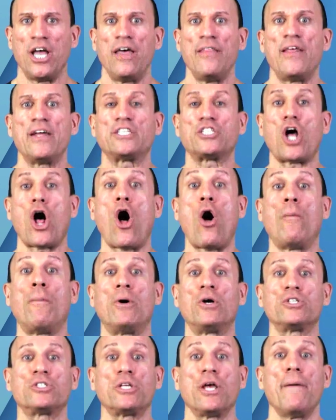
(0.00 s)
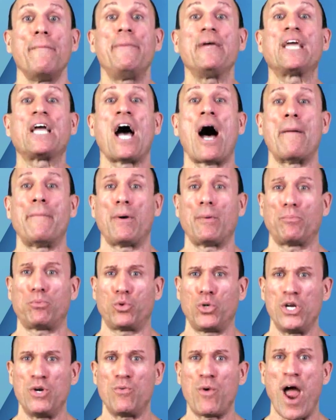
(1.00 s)
that's almost become a
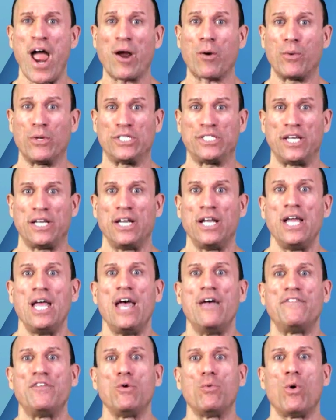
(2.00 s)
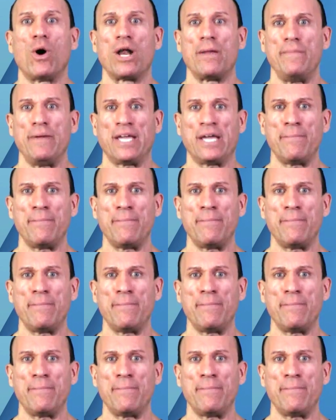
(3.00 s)
prerequisite if you want to be